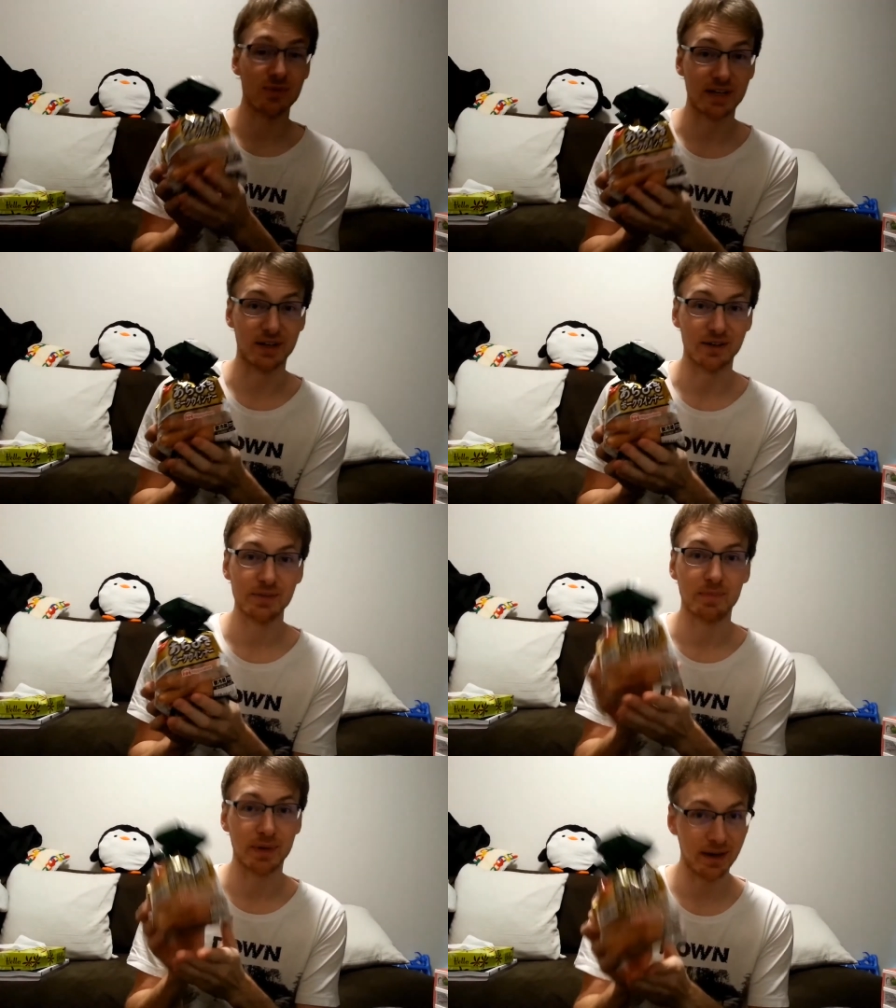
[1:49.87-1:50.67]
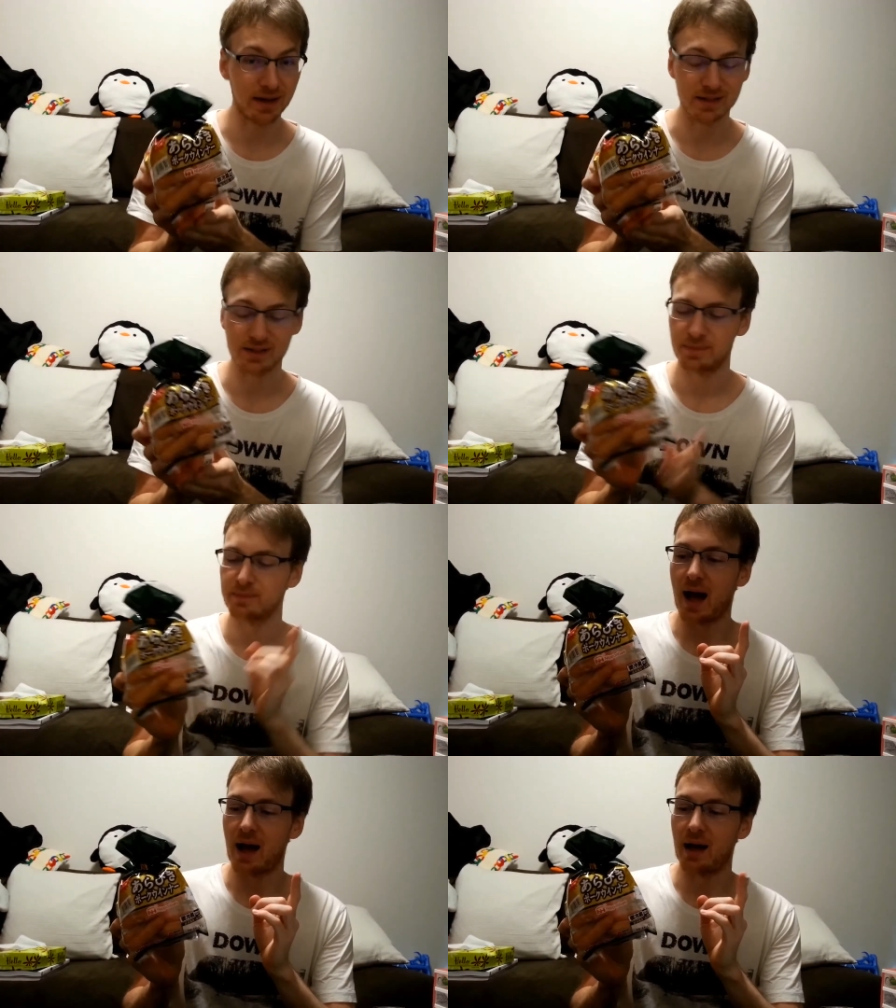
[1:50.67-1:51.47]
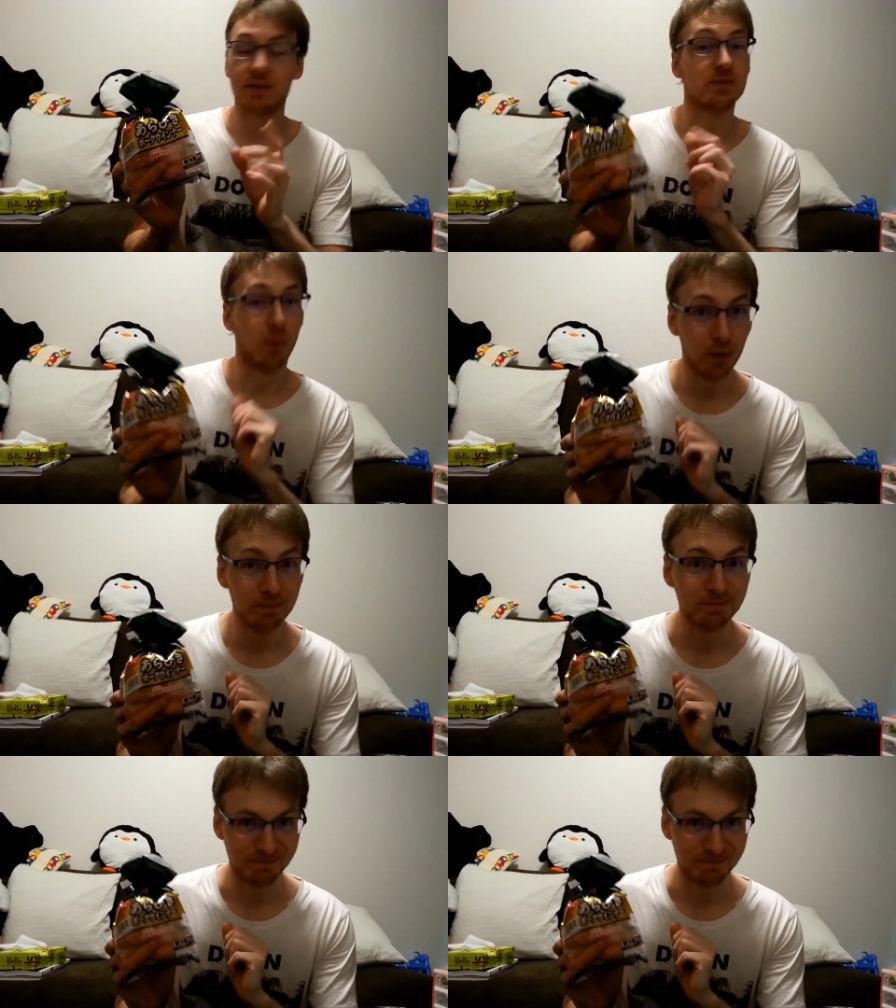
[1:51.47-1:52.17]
are really good because they're small.